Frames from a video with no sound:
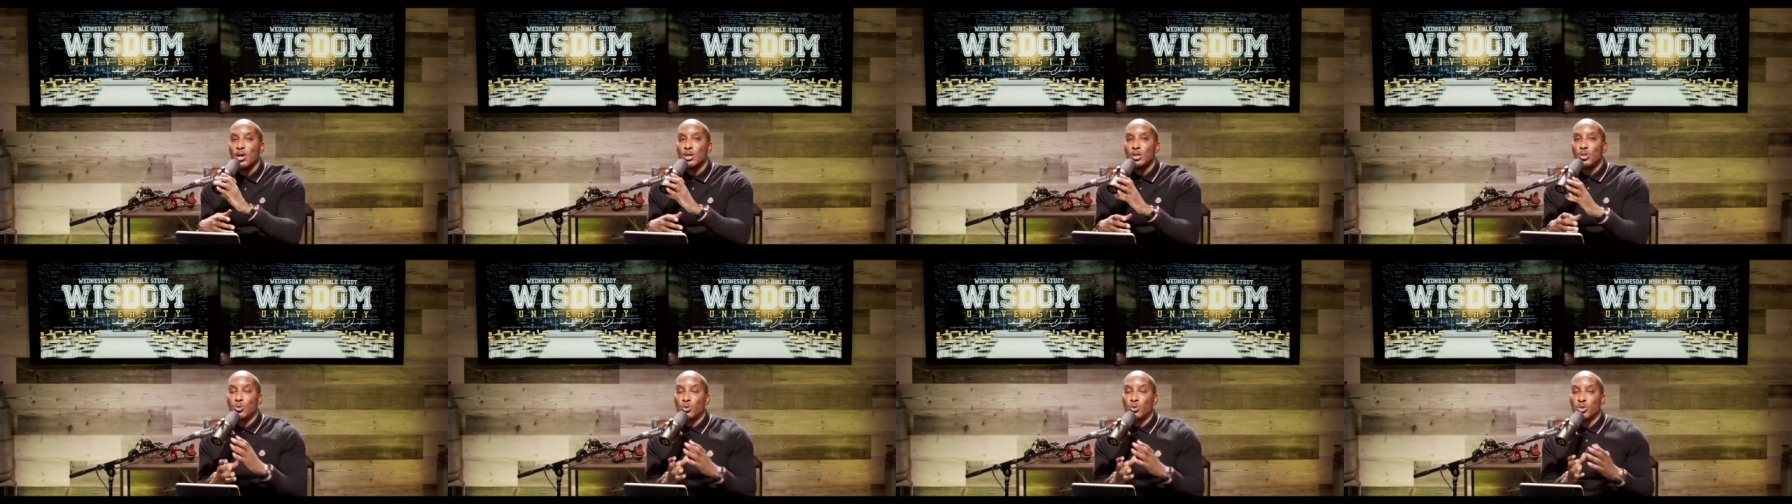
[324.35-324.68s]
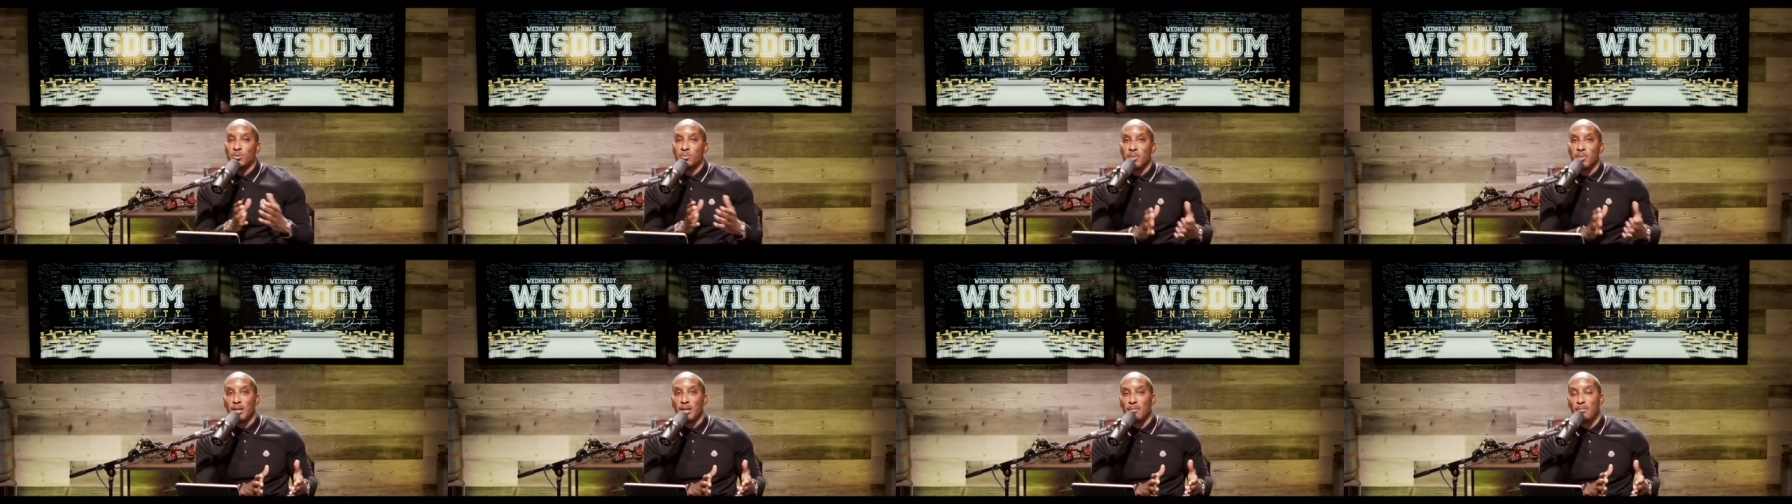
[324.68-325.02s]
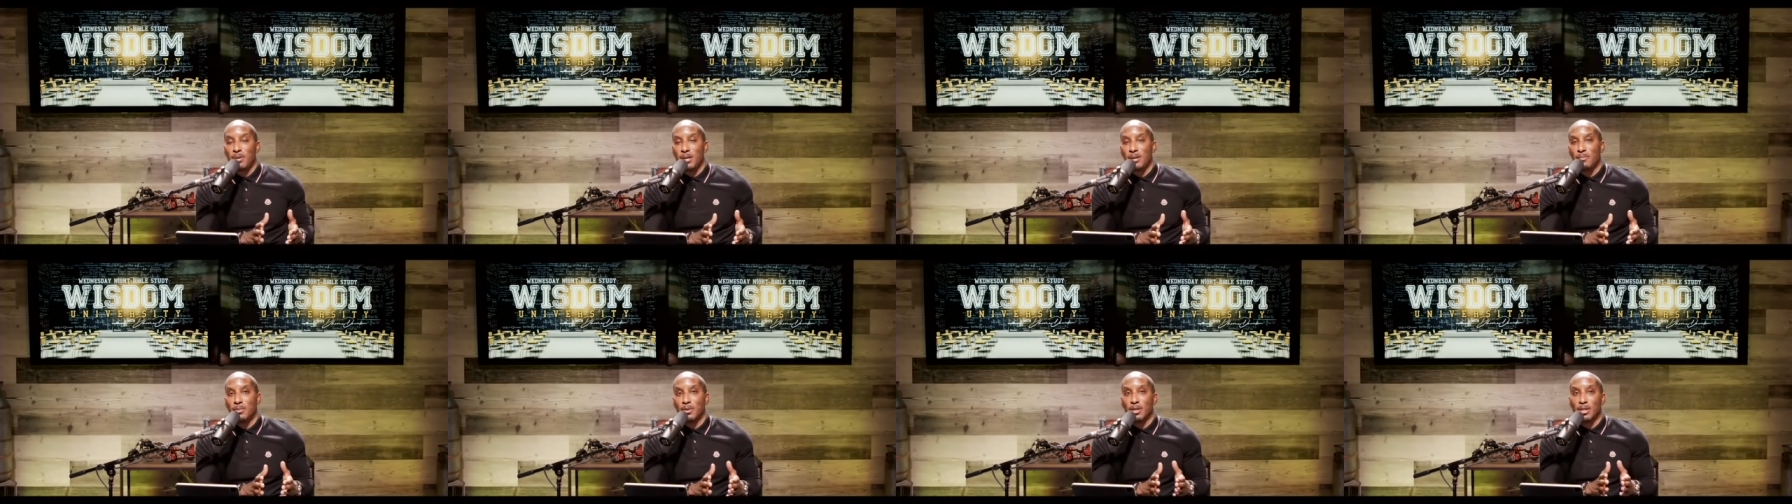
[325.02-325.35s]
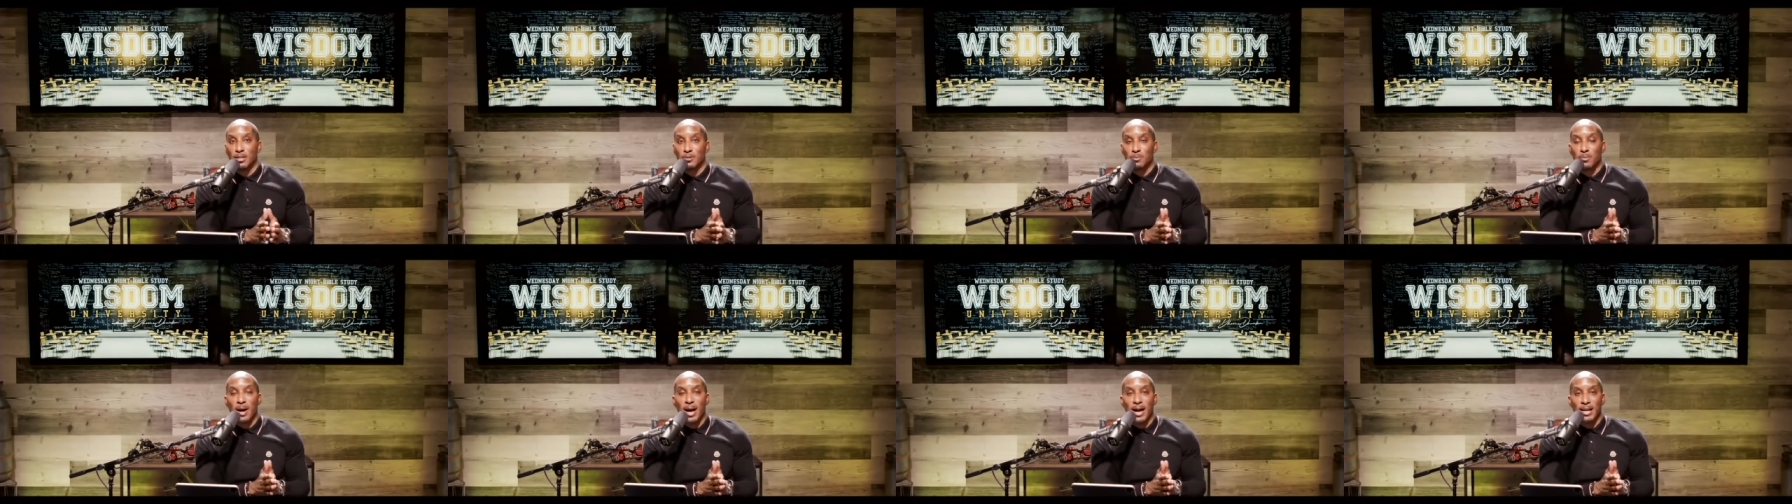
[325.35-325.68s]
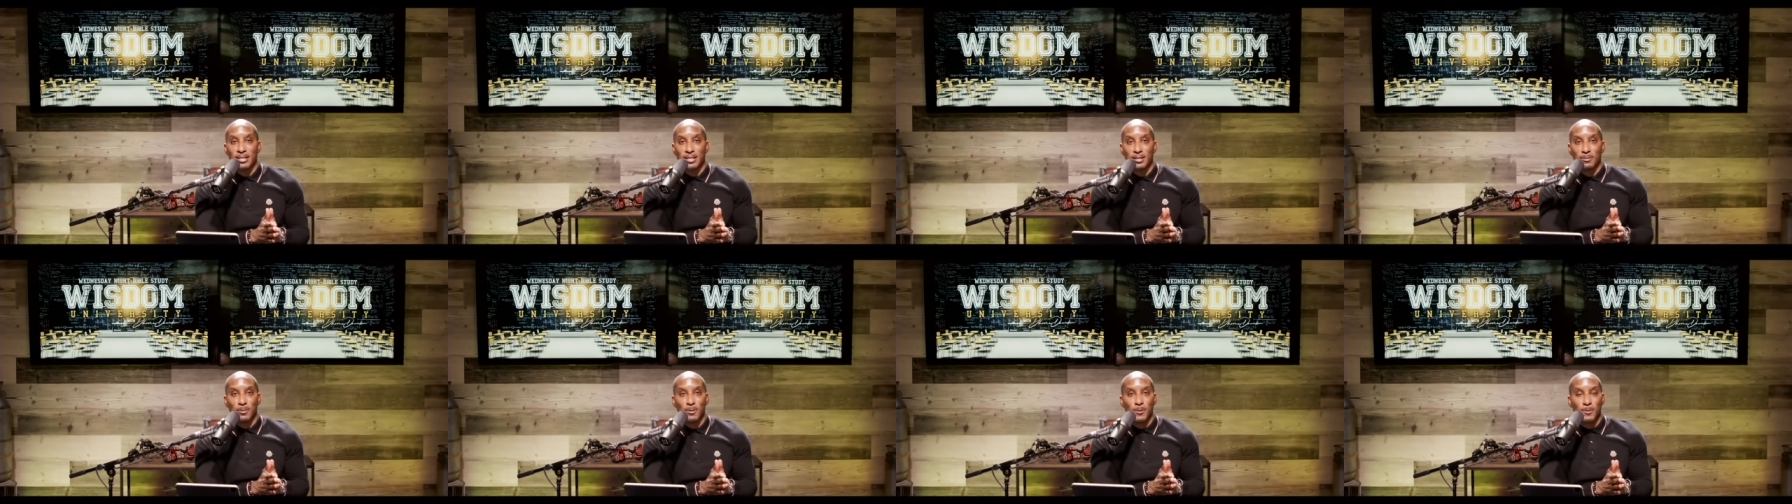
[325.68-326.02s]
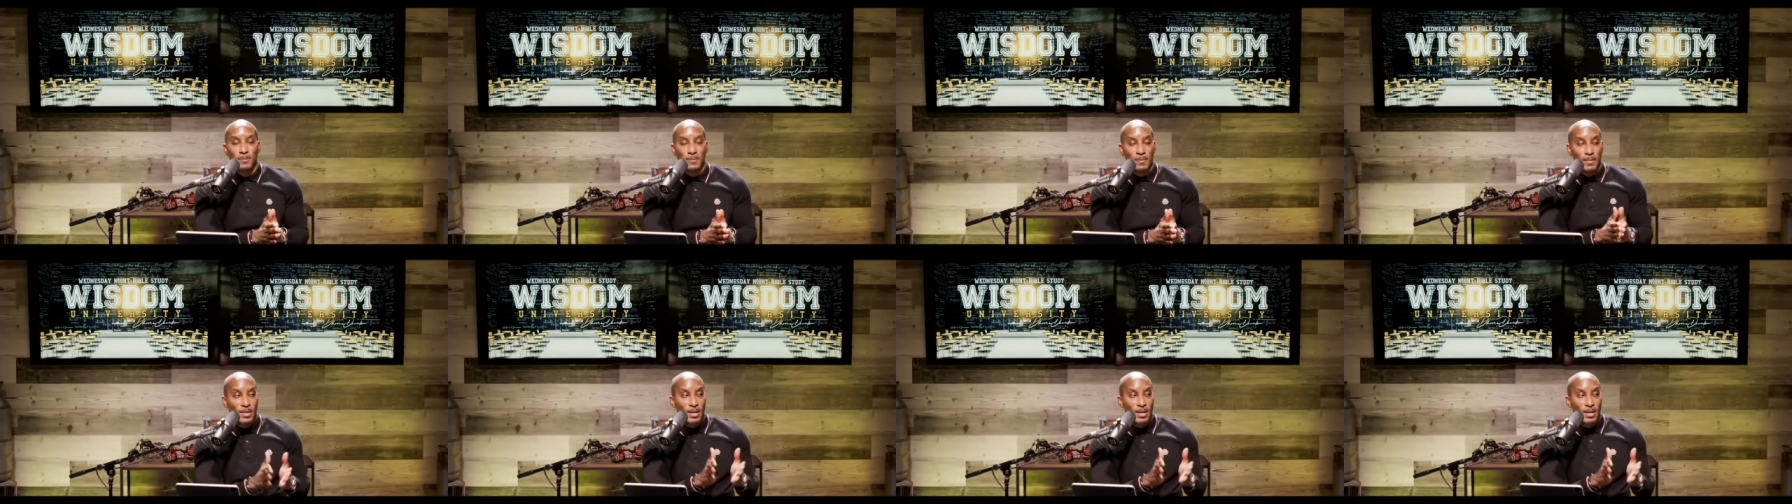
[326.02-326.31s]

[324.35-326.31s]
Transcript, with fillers: to as many people as possible.